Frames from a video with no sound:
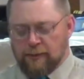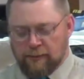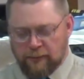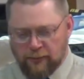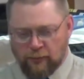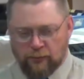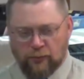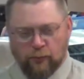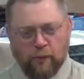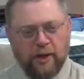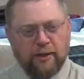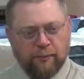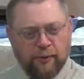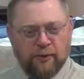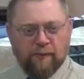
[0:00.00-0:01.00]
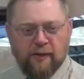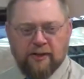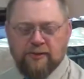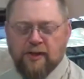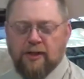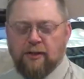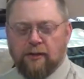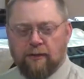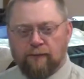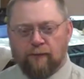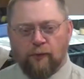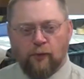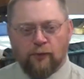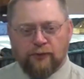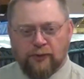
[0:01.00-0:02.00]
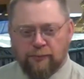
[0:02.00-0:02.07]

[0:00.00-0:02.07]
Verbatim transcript: the, the, way the book of Isaiah unfolds.